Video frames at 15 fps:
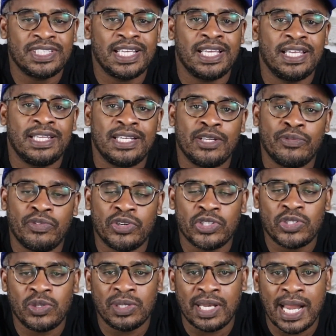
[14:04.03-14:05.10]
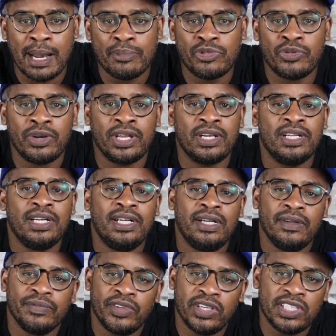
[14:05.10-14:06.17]
and a vertical lob threat.
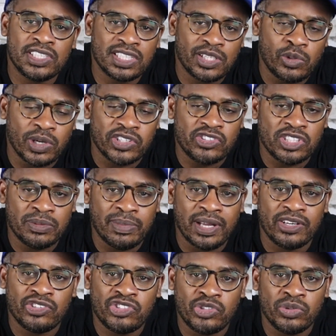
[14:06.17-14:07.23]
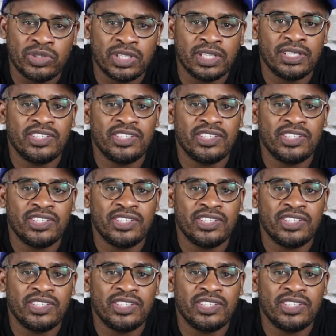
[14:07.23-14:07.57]
There is a question about his shooting.